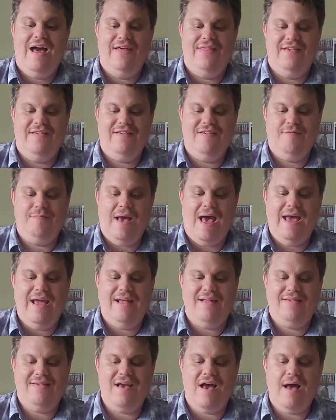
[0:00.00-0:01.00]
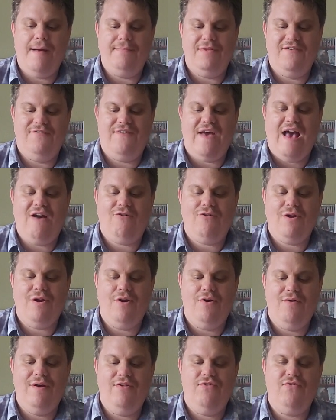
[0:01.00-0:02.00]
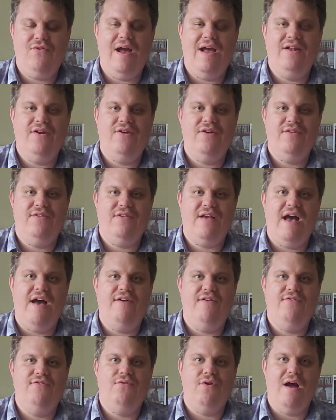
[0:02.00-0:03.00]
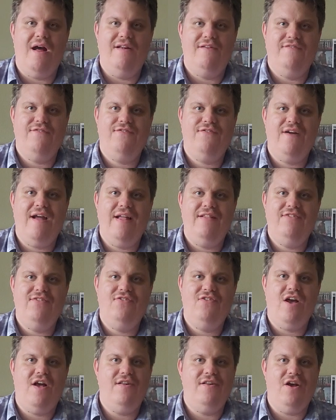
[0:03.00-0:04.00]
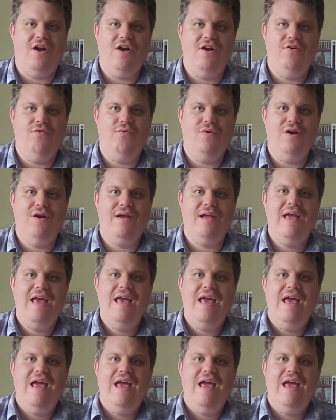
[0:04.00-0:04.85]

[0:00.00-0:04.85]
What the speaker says: This is by Tom DeFalco as writer. It's got Ron Friends on artwork.